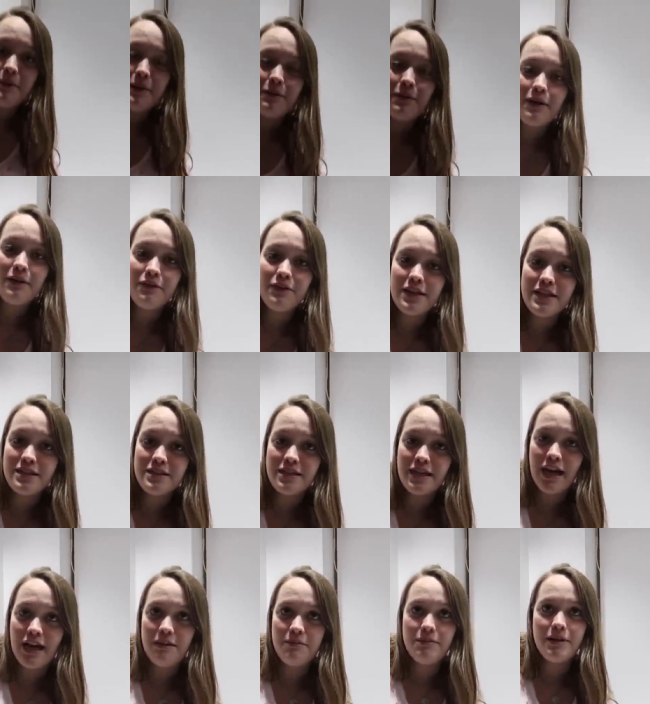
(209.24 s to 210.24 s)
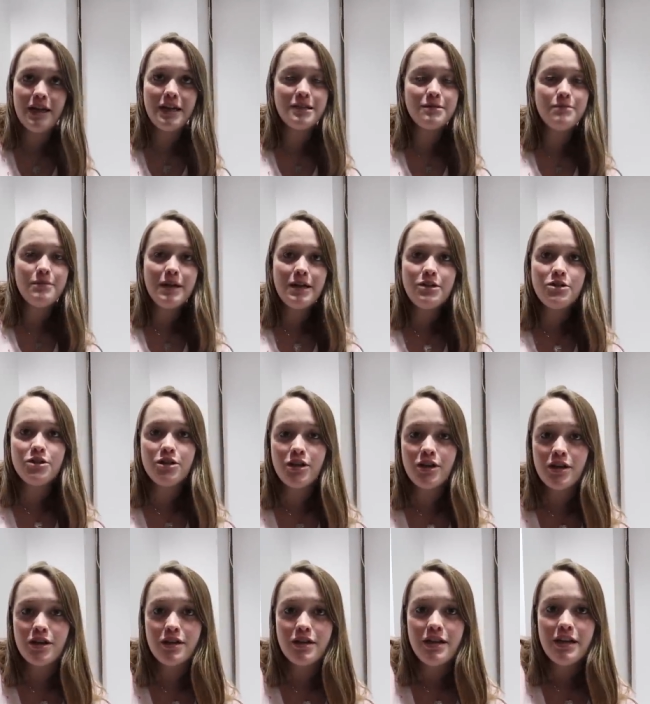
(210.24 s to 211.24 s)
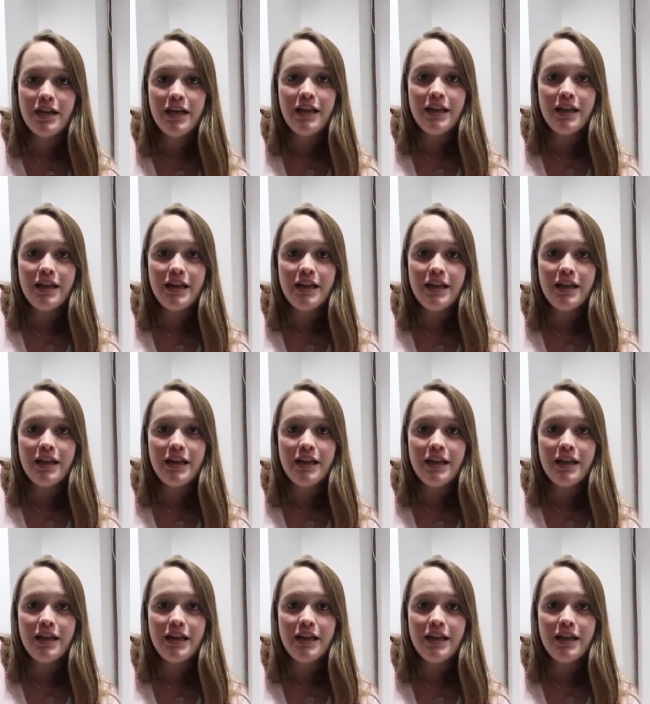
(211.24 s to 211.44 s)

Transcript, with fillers: midwife this time has made sure